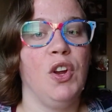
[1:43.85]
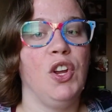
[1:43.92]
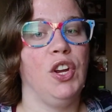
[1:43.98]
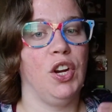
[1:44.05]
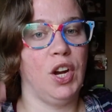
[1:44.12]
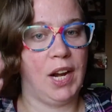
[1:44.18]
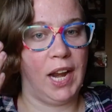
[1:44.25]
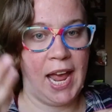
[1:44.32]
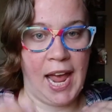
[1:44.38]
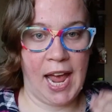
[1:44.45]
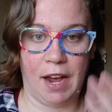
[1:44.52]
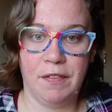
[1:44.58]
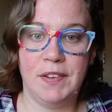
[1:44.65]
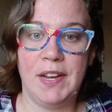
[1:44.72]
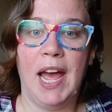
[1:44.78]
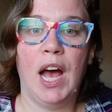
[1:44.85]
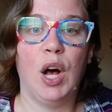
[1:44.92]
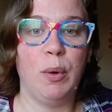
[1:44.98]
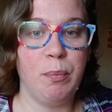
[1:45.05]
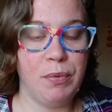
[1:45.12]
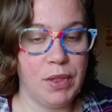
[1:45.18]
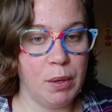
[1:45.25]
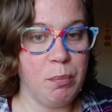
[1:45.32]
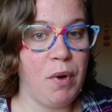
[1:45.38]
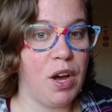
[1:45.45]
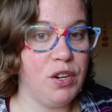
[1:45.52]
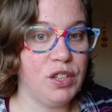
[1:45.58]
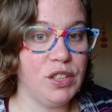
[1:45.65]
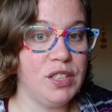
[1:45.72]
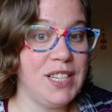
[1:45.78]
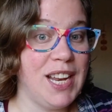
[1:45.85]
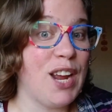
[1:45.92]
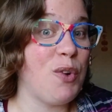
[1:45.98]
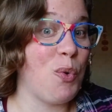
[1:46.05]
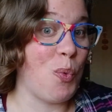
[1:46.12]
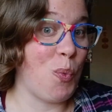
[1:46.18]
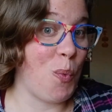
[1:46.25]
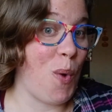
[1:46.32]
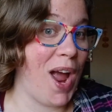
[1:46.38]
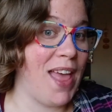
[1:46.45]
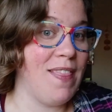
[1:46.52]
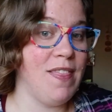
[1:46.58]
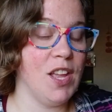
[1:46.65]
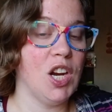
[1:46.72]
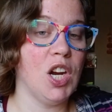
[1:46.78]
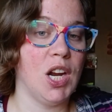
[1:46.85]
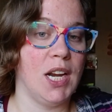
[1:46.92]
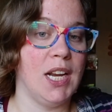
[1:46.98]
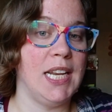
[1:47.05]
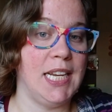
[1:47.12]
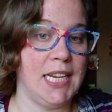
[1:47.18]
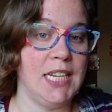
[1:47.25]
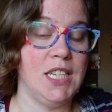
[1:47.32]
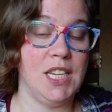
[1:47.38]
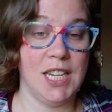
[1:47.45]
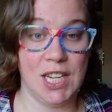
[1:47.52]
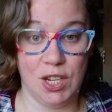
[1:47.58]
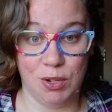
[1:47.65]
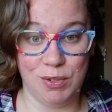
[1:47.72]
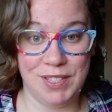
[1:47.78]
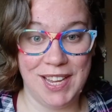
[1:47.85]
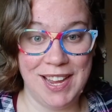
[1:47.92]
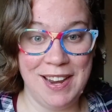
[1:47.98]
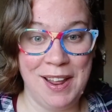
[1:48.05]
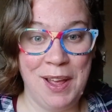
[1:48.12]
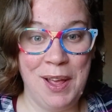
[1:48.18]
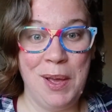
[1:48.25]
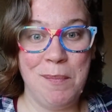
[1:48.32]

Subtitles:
you're going to have to help them understand when they're going to need to use it,